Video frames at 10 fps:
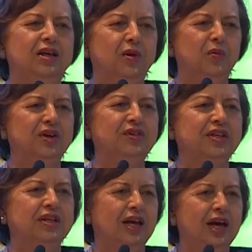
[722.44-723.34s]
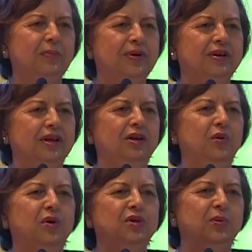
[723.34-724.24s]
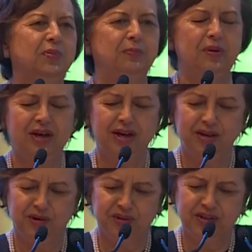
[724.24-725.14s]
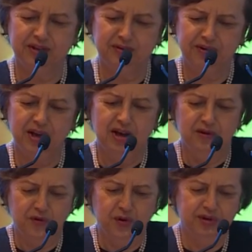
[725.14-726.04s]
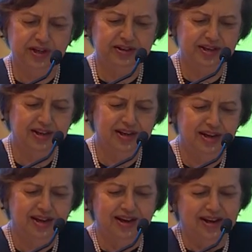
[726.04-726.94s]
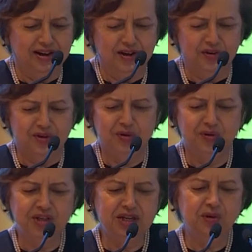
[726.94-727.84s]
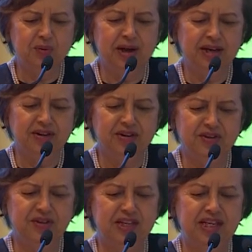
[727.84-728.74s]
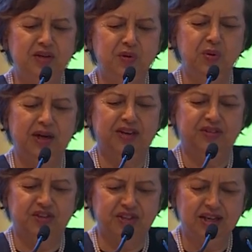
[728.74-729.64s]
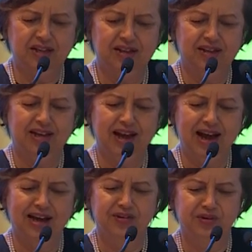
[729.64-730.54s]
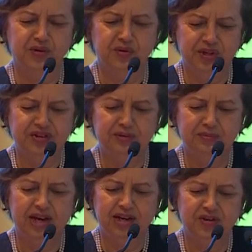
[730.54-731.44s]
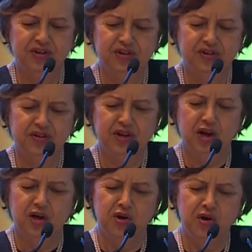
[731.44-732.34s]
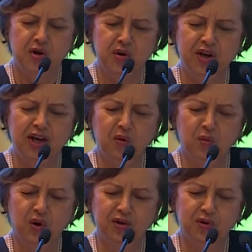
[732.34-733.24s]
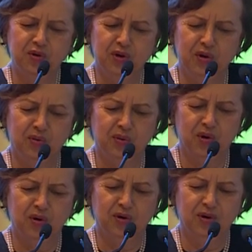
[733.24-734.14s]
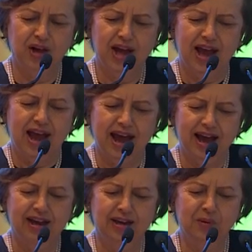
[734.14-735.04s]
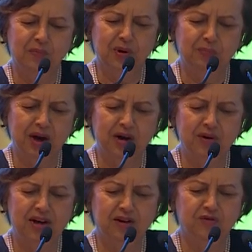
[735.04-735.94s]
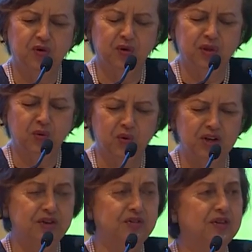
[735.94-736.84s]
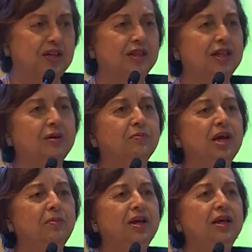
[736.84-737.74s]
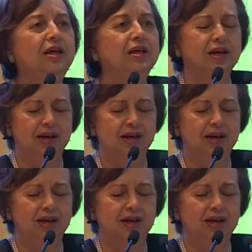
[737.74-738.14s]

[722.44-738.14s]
that the worst can happen and you want to prepare yourself for it. So central bankers need to excel as risk managers, knowing what could go wrong and preparing for the worst that may be